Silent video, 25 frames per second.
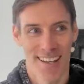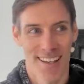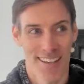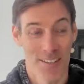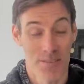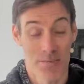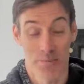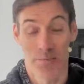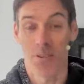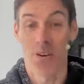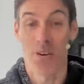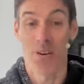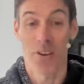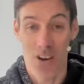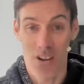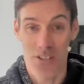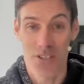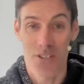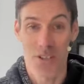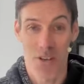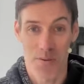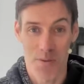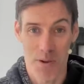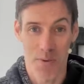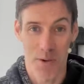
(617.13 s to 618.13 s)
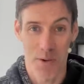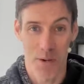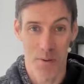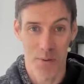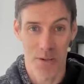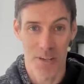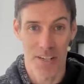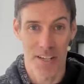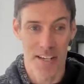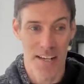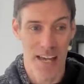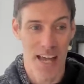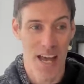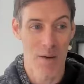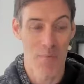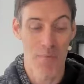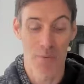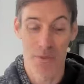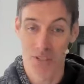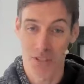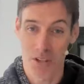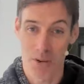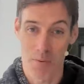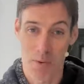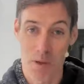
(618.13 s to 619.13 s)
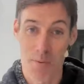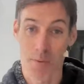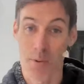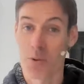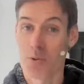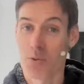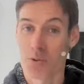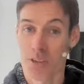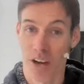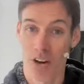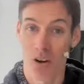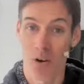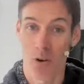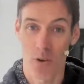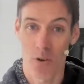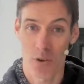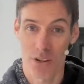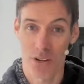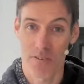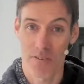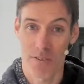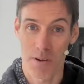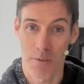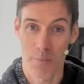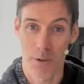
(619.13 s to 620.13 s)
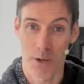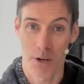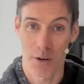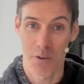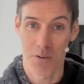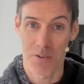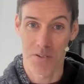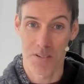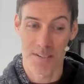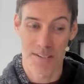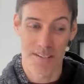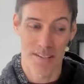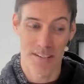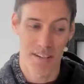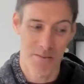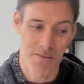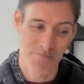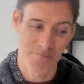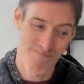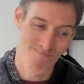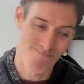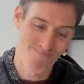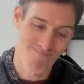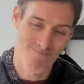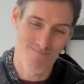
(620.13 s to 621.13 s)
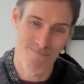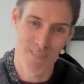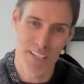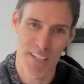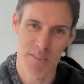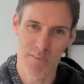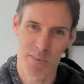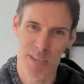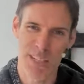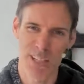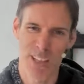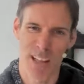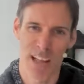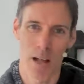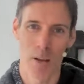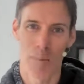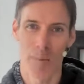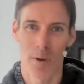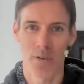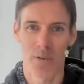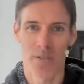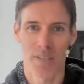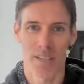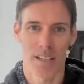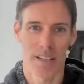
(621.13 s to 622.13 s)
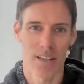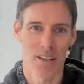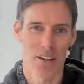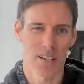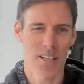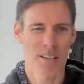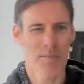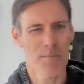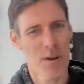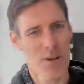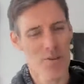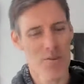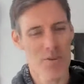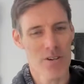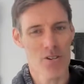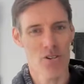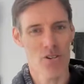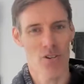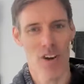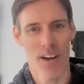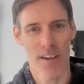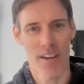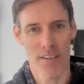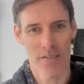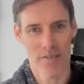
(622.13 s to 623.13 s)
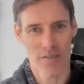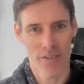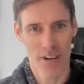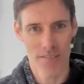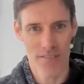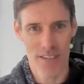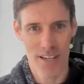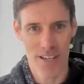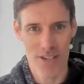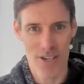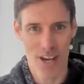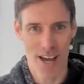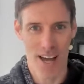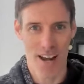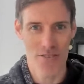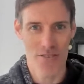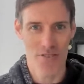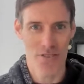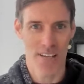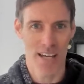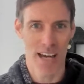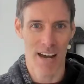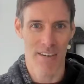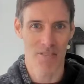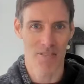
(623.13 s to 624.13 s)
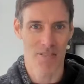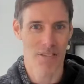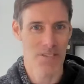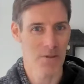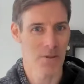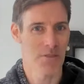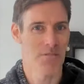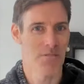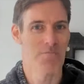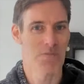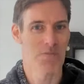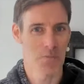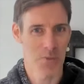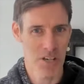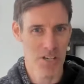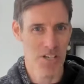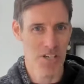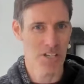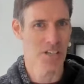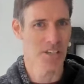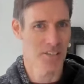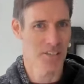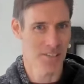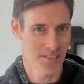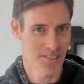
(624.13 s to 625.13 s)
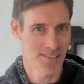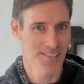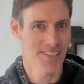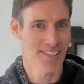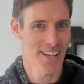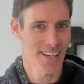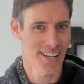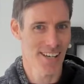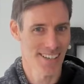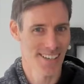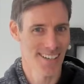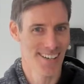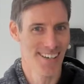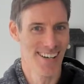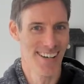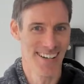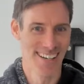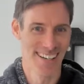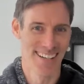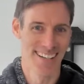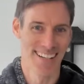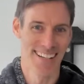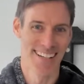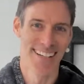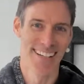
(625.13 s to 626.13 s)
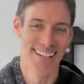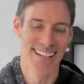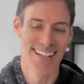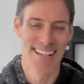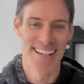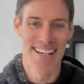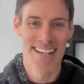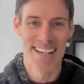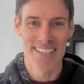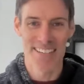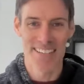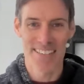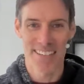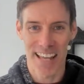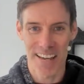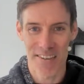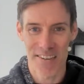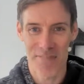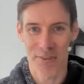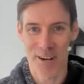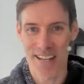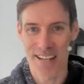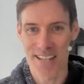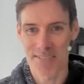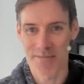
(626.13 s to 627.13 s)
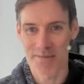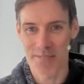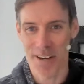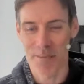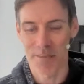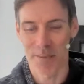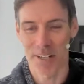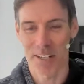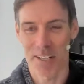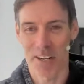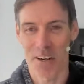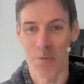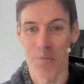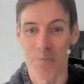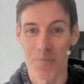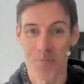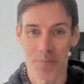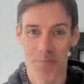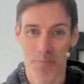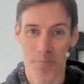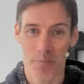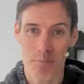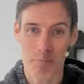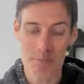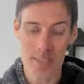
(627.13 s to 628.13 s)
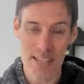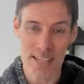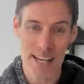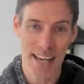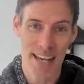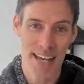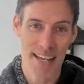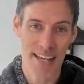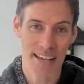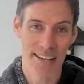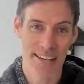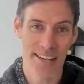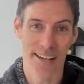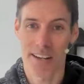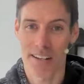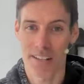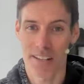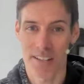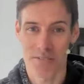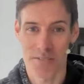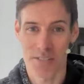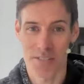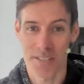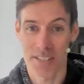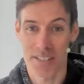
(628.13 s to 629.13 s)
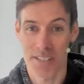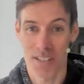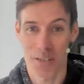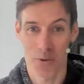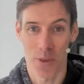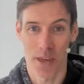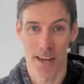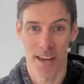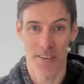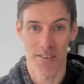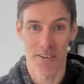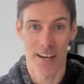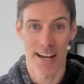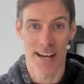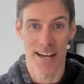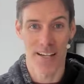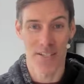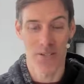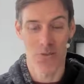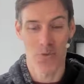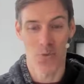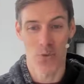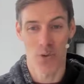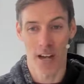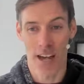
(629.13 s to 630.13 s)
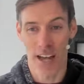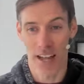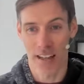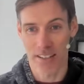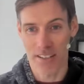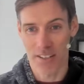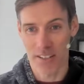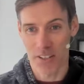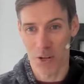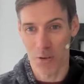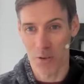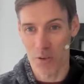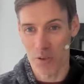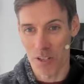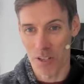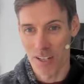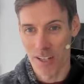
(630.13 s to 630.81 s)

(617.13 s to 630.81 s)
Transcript: there are so many people that need help, and so many people that all or nothing approach. And it's like, give them a little elbow and say, look, you might want to try out this 5-day challenge that Gavin's doing. It's pretty good, yeah. So let your friends and family know, and I'd love to see you there as well. So